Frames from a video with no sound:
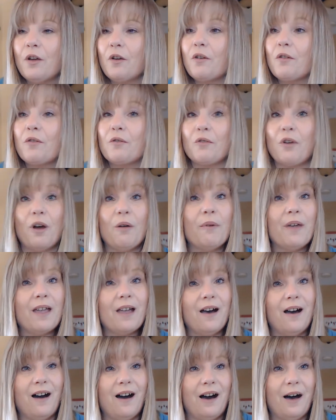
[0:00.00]
Growing
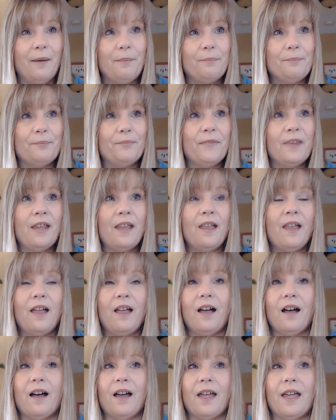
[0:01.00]
up,
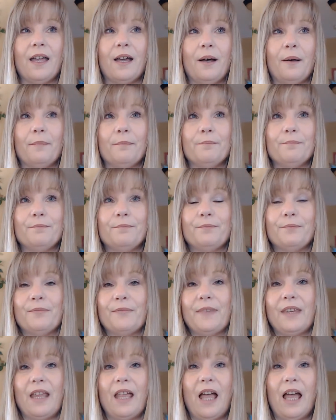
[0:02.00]

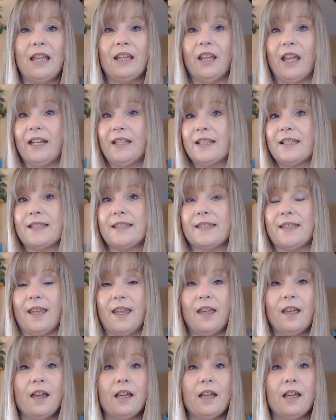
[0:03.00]
I'd like to sing.